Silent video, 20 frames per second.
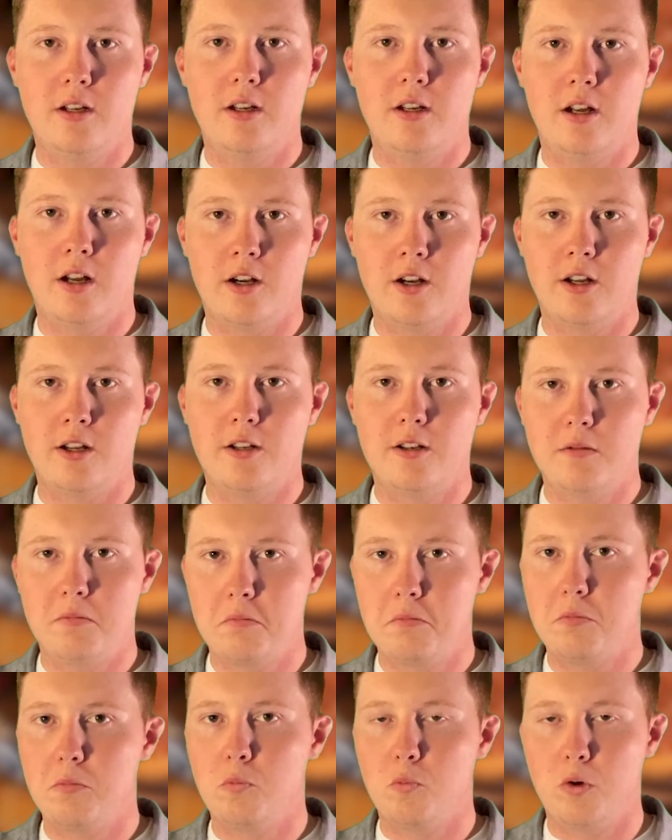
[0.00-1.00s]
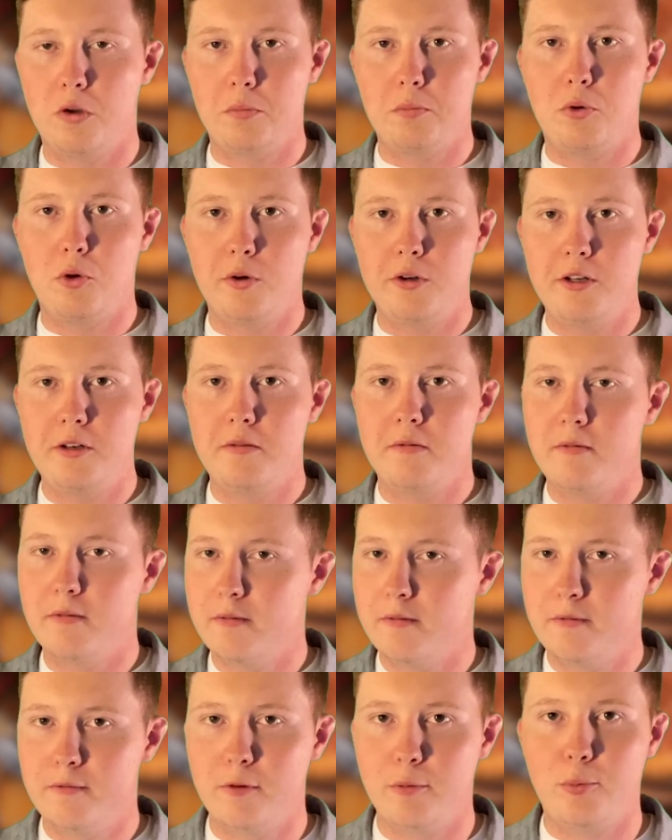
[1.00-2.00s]
Alright, 1 point
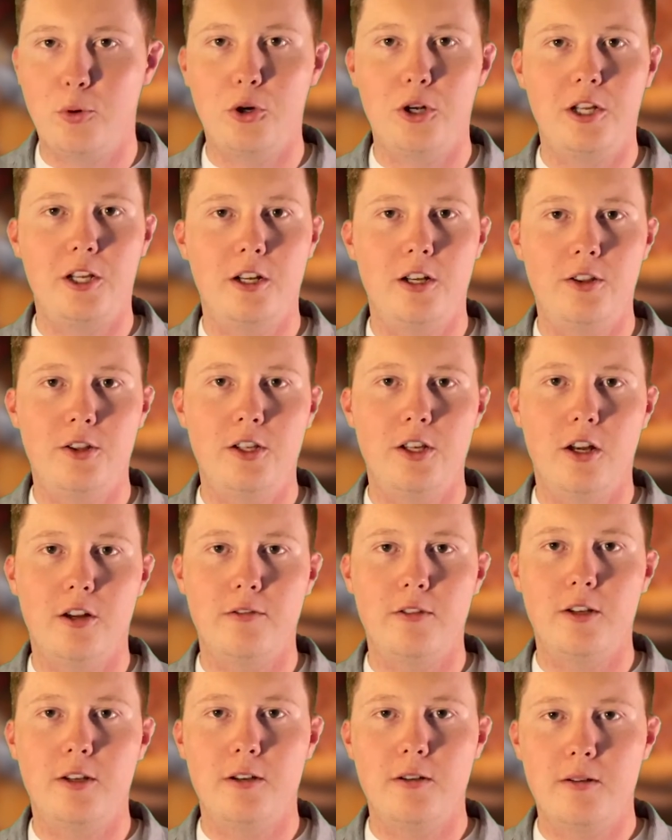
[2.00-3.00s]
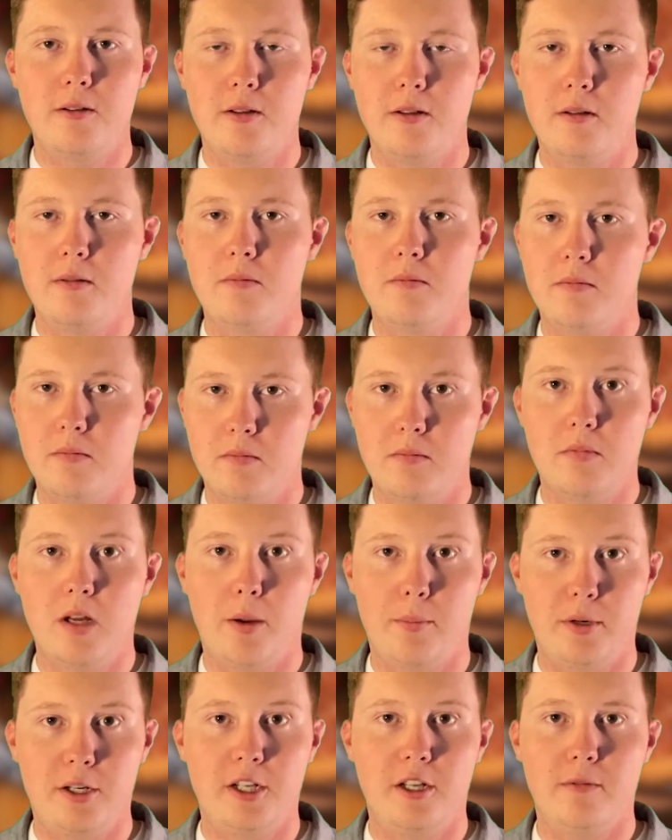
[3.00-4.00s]
for putting it in the oven. I'm
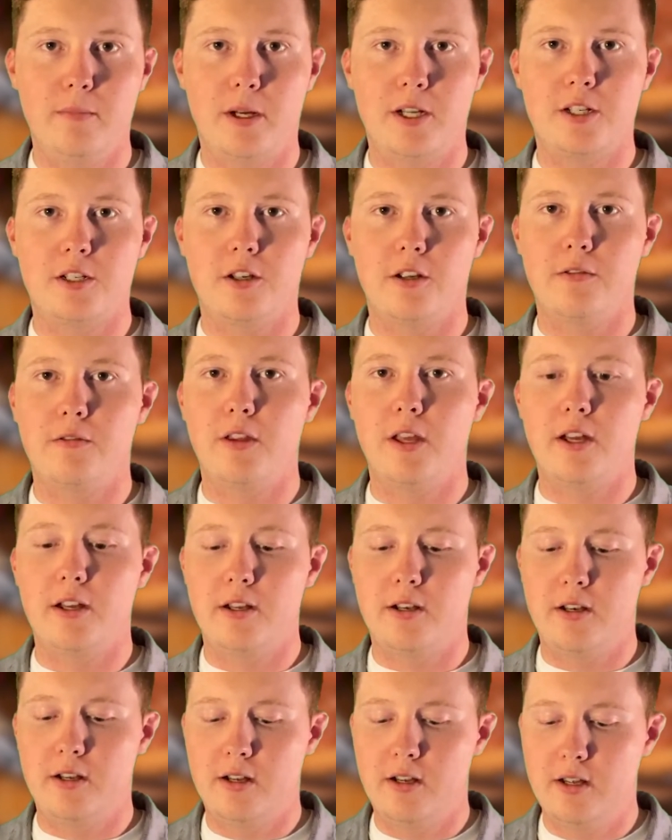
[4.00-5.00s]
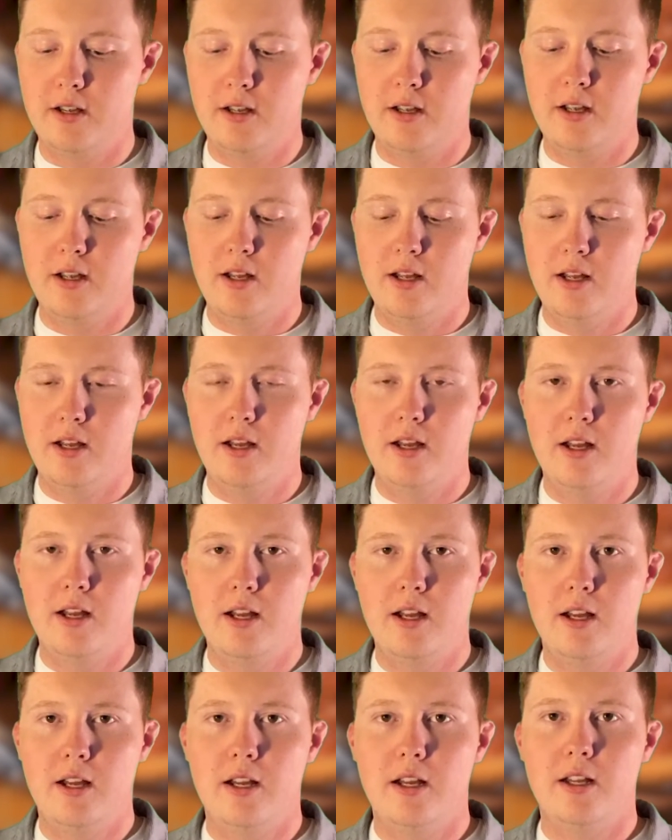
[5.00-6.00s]
going to give myself that.
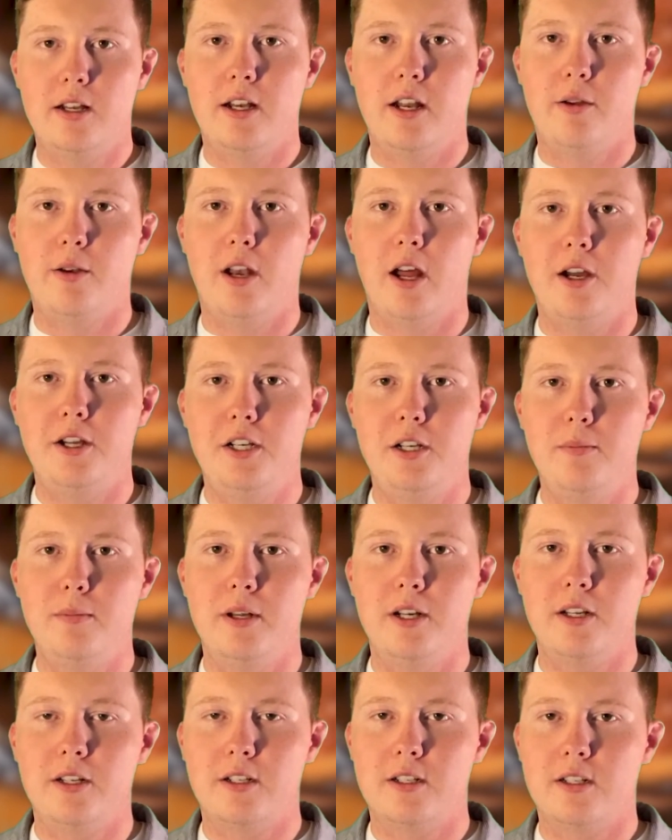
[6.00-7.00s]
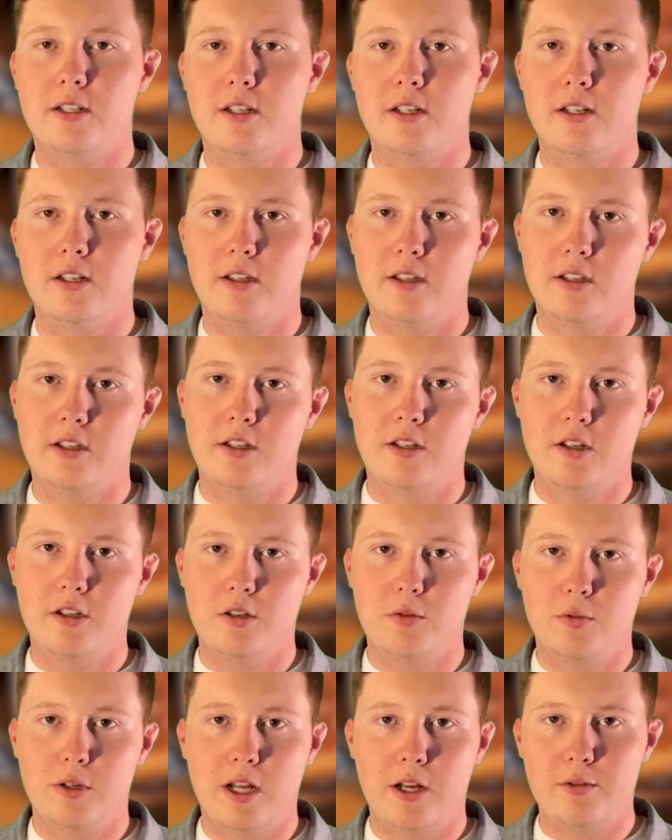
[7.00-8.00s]
Now 90 minutes. This is
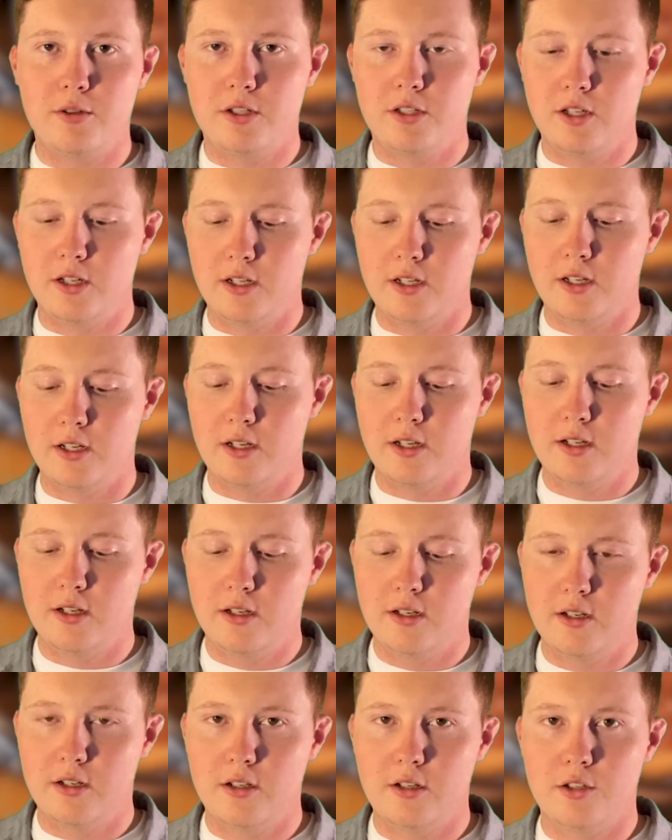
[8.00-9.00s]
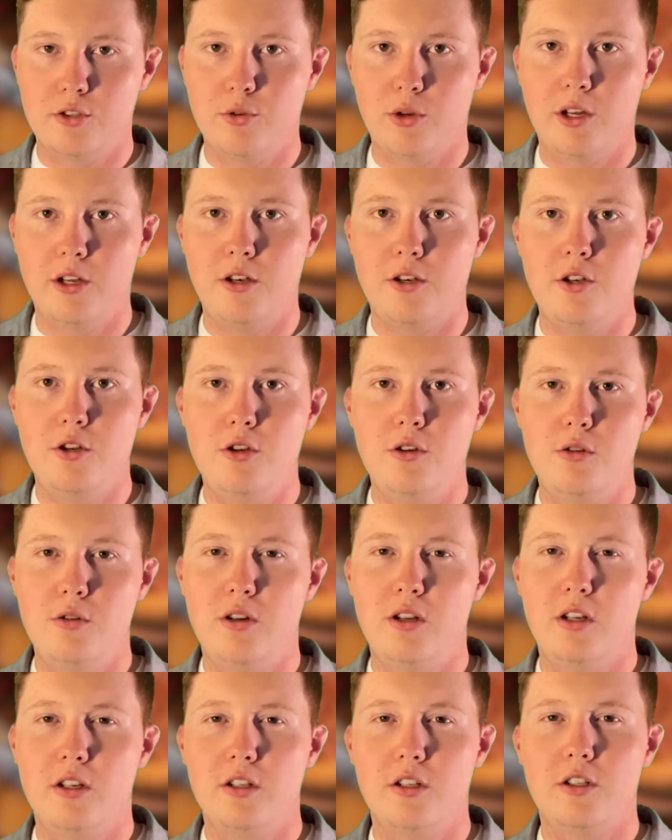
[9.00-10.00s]
what I was thinking. So I knew
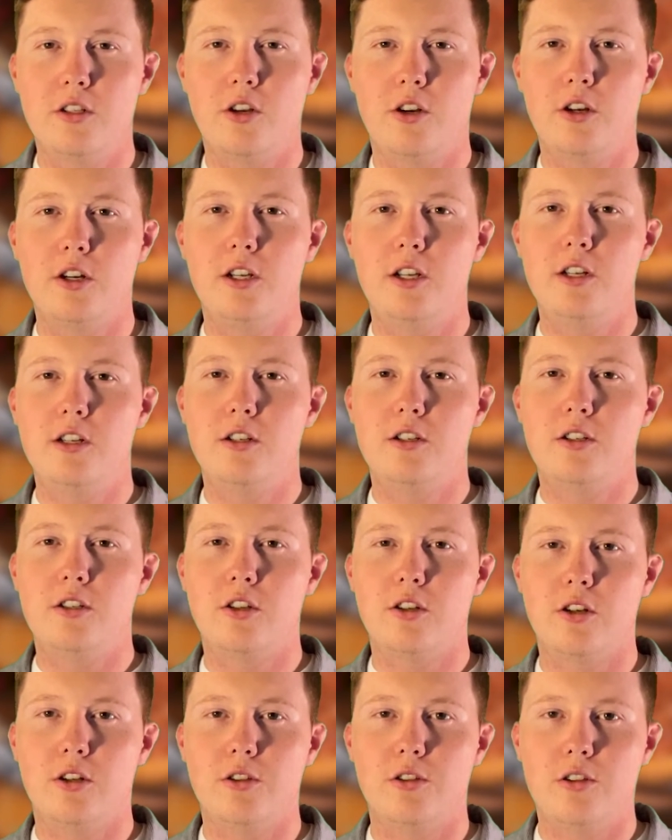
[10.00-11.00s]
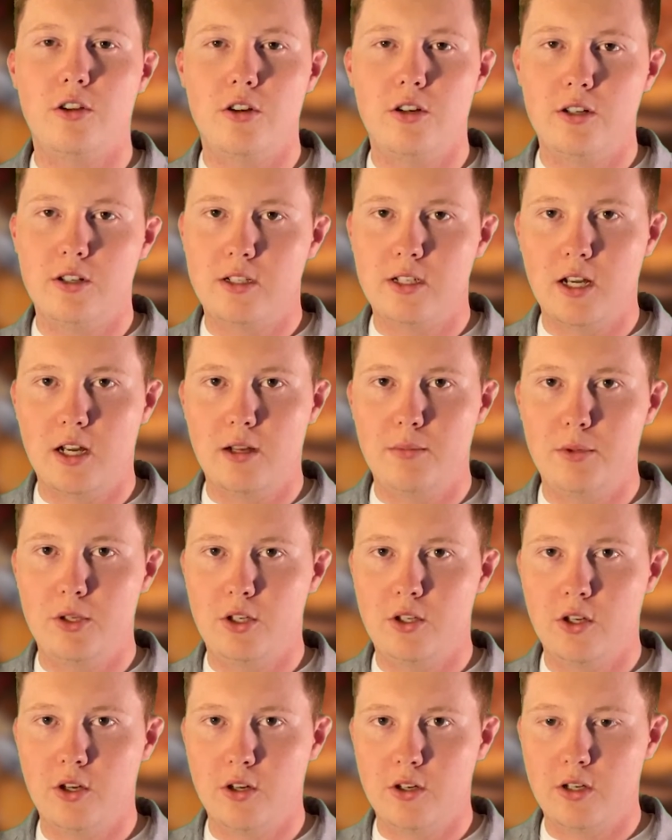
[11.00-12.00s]
turkeys took a long time to
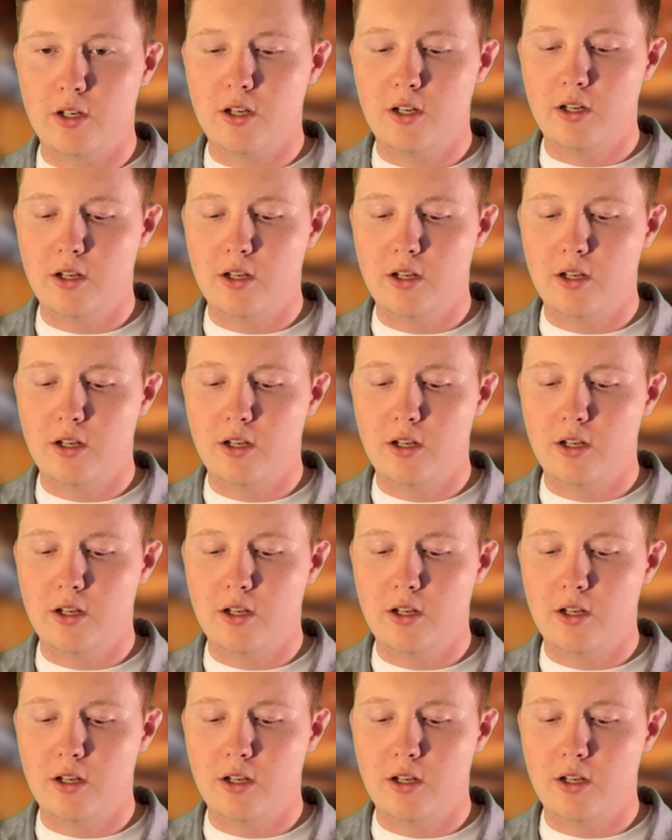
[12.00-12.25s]
cook.